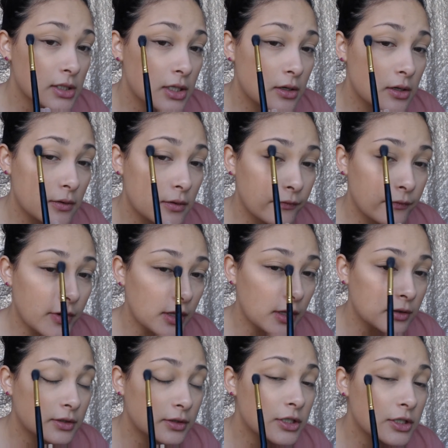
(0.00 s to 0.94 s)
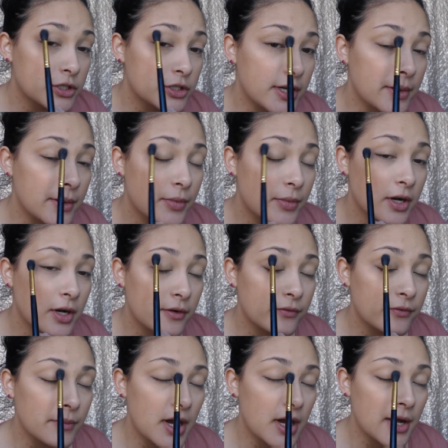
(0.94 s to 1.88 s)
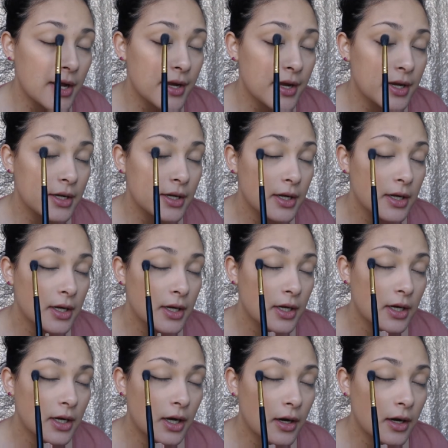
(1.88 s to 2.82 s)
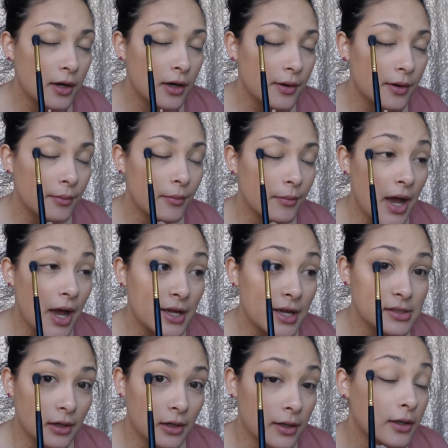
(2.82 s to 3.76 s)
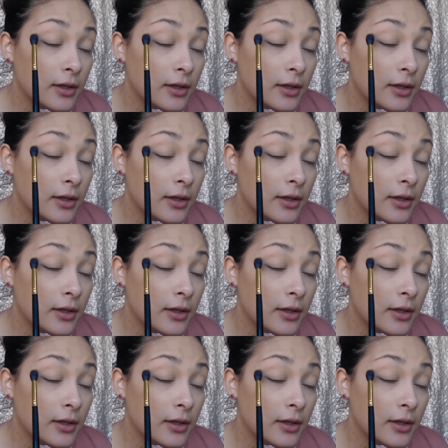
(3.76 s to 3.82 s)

follow the shape of my eye socket.